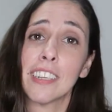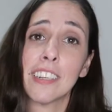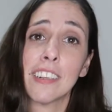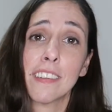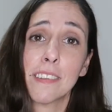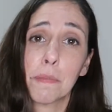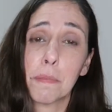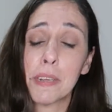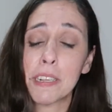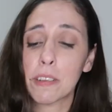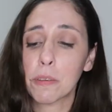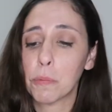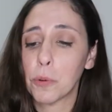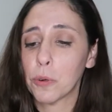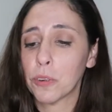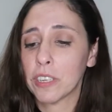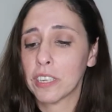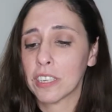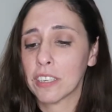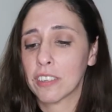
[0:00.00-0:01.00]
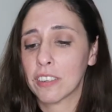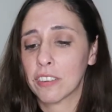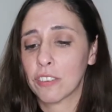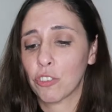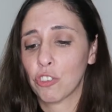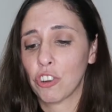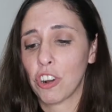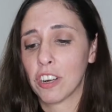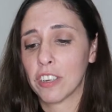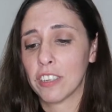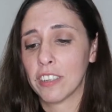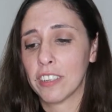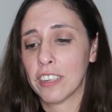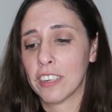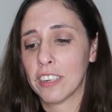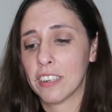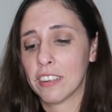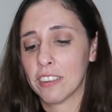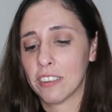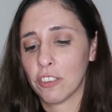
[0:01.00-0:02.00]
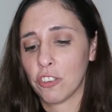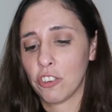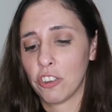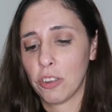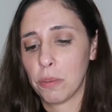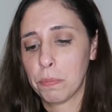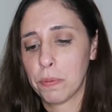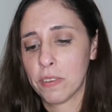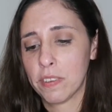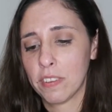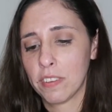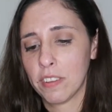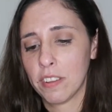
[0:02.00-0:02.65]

It smells more like chocolate than chips.